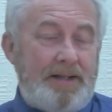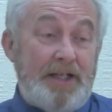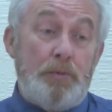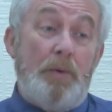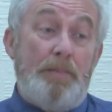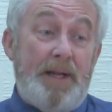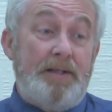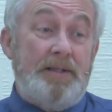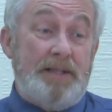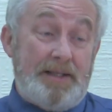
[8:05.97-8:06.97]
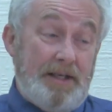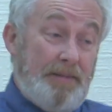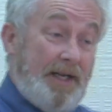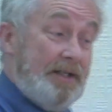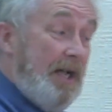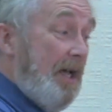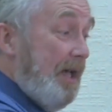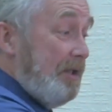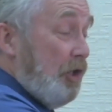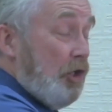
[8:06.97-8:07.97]
That's what repentance actually means,
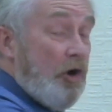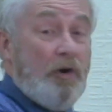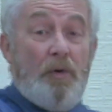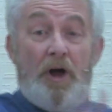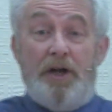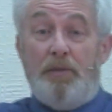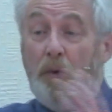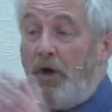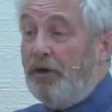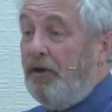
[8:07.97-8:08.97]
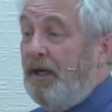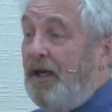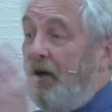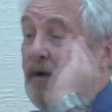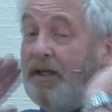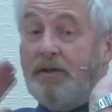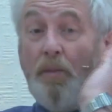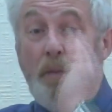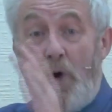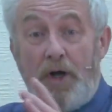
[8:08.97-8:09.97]
is to turn around 180 degrees
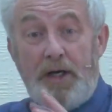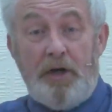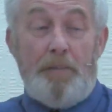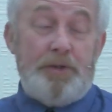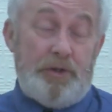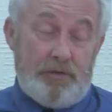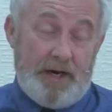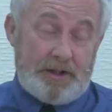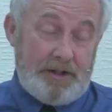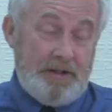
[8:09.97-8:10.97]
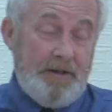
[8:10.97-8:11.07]
and walk in the opposite direction.